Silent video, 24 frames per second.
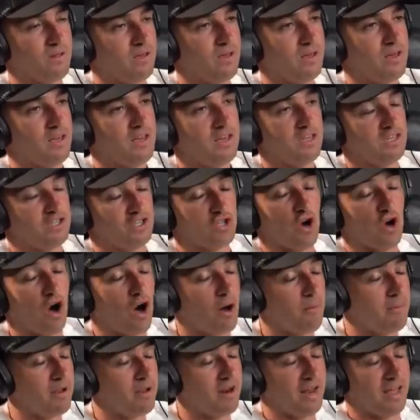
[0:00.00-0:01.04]
he's
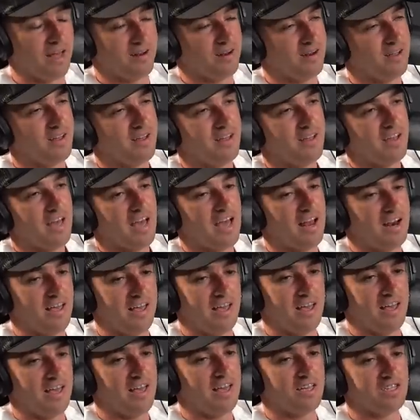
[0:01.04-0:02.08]
dominant, and
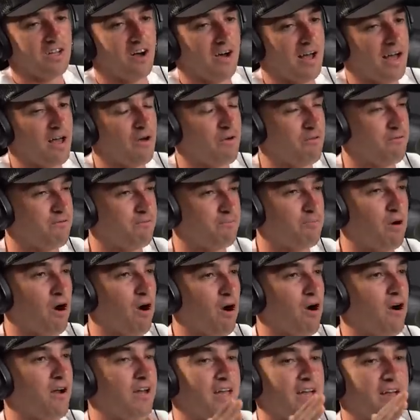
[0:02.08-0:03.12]
he's not out
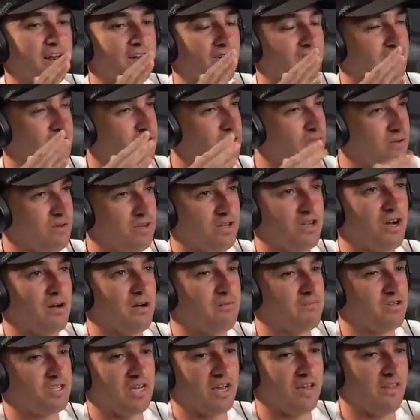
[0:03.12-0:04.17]
partying or doing dumb
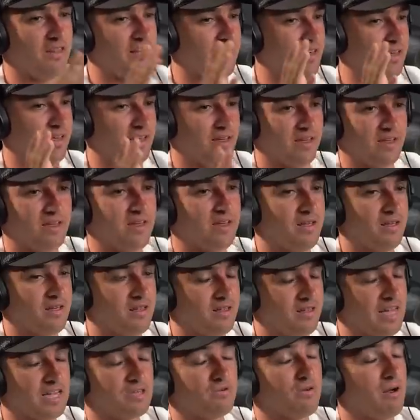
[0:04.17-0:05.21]
shit. Like,
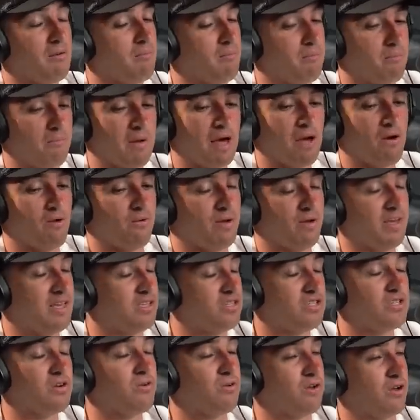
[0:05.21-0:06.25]
that's what, how he's
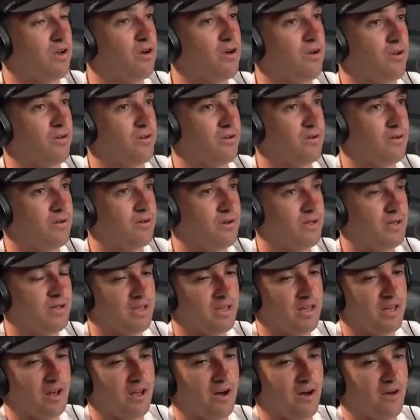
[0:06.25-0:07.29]
so good,
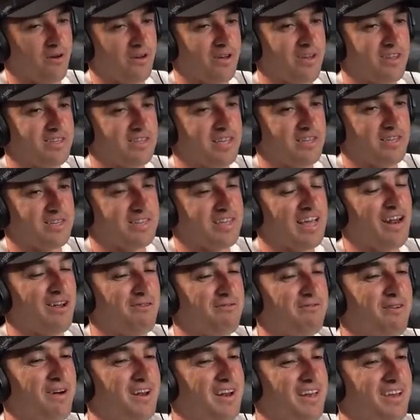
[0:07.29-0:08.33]
you know? Cause it's kind of
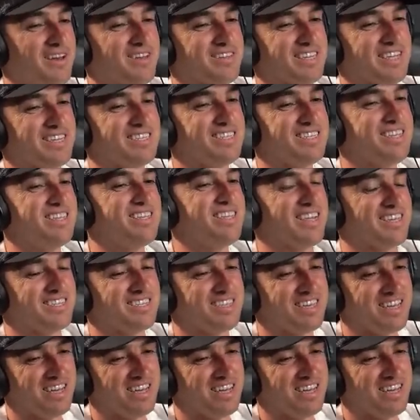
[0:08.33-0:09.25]
funny. Cause I seen this